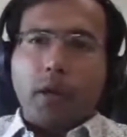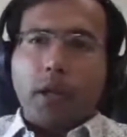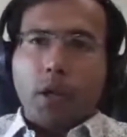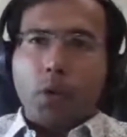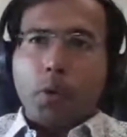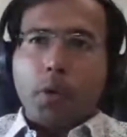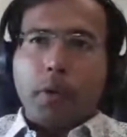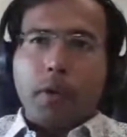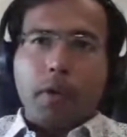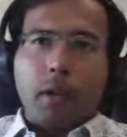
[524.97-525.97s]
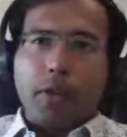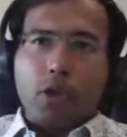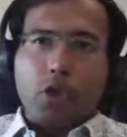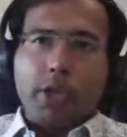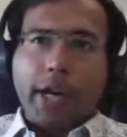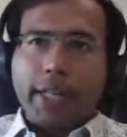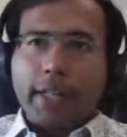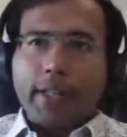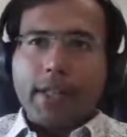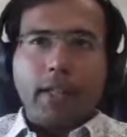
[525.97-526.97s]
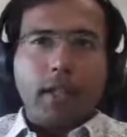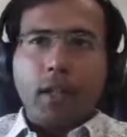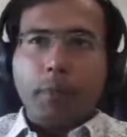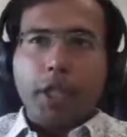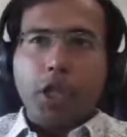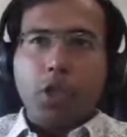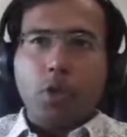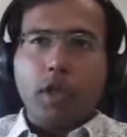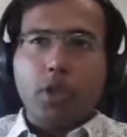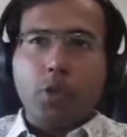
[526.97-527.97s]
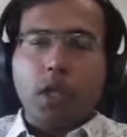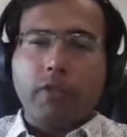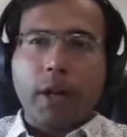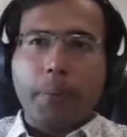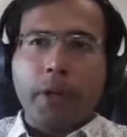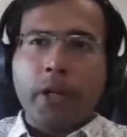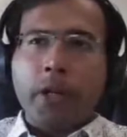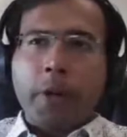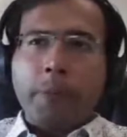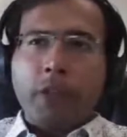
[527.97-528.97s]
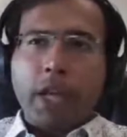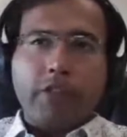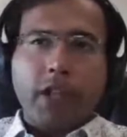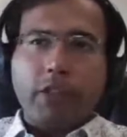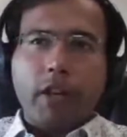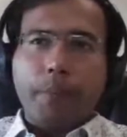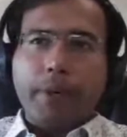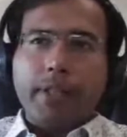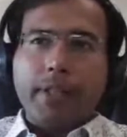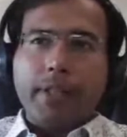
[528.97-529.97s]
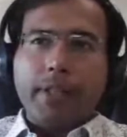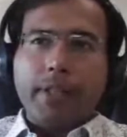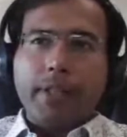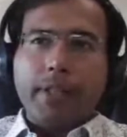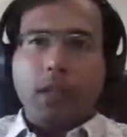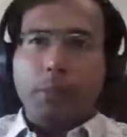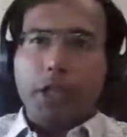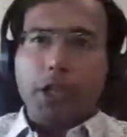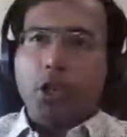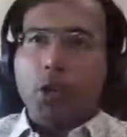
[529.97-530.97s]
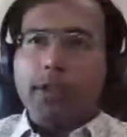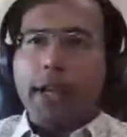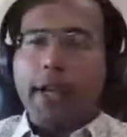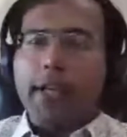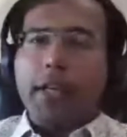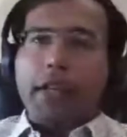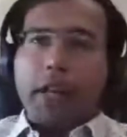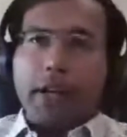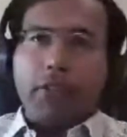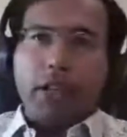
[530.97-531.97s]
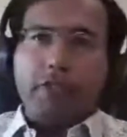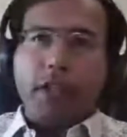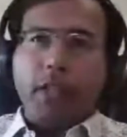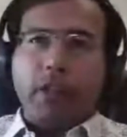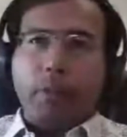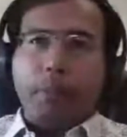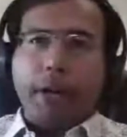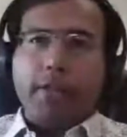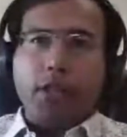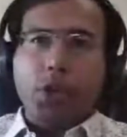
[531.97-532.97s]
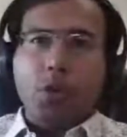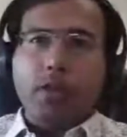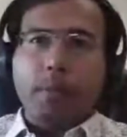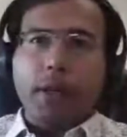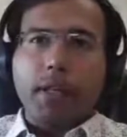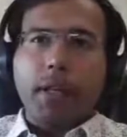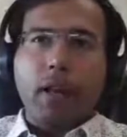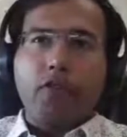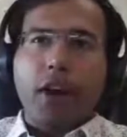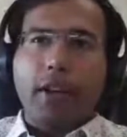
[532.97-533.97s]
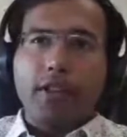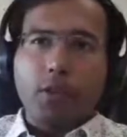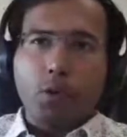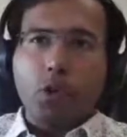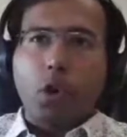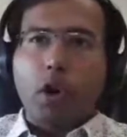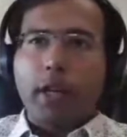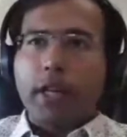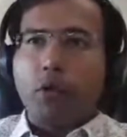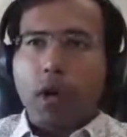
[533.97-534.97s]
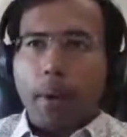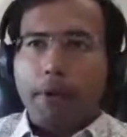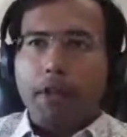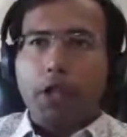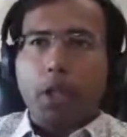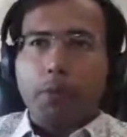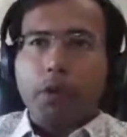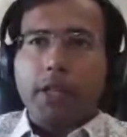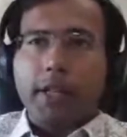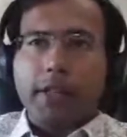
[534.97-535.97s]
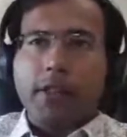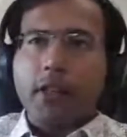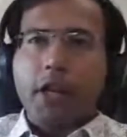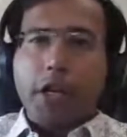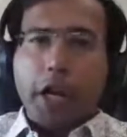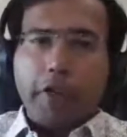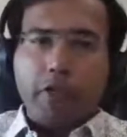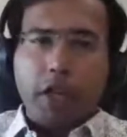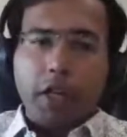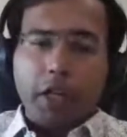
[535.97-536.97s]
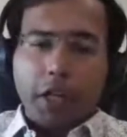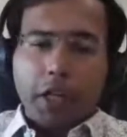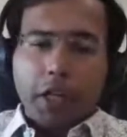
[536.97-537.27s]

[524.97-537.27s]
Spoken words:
the society can send a termination notice to the developer. If the developer is silent, means the termination goes ahead. If the developer has issues, the builder can file a suit or invoke arbitration proceedings if the